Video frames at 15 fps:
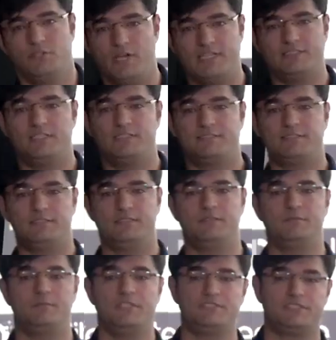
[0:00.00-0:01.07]
so as I
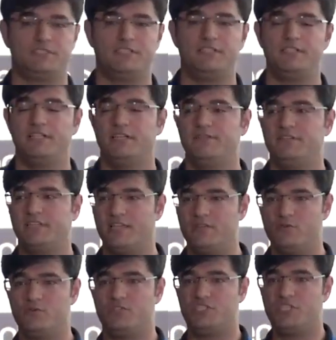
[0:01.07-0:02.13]
uh, mentioned earlier, we
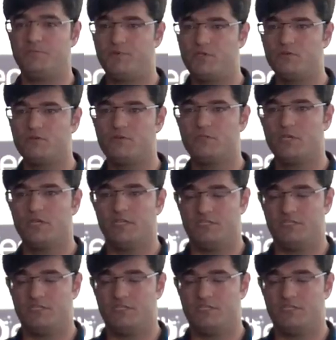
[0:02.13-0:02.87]
can use GPU,